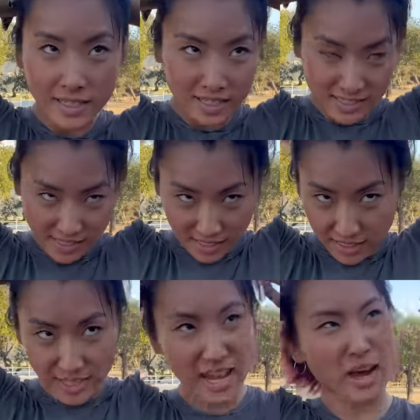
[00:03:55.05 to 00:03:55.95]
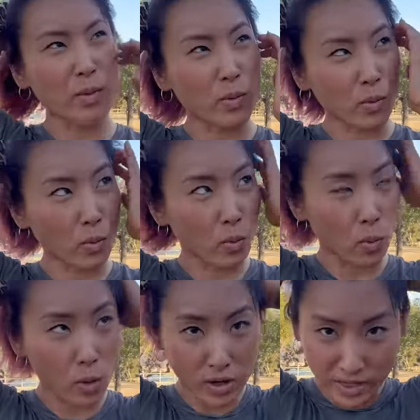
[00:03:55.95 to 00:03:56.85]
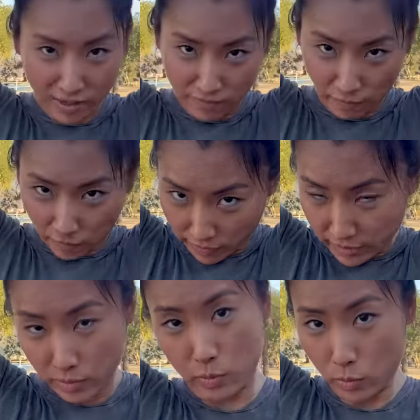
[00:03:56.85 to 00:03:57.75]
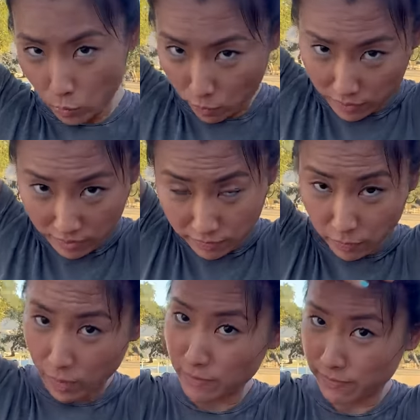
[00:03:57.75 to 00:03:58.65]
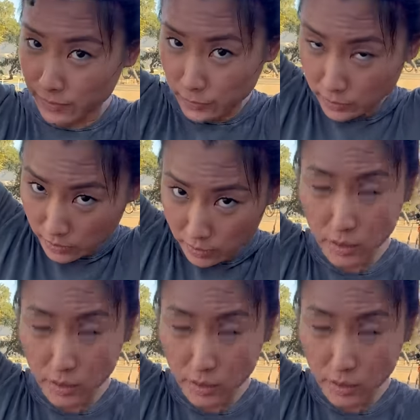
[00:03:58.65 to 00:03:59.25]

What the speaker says: It's like, yeah, we're working for it, working for our food.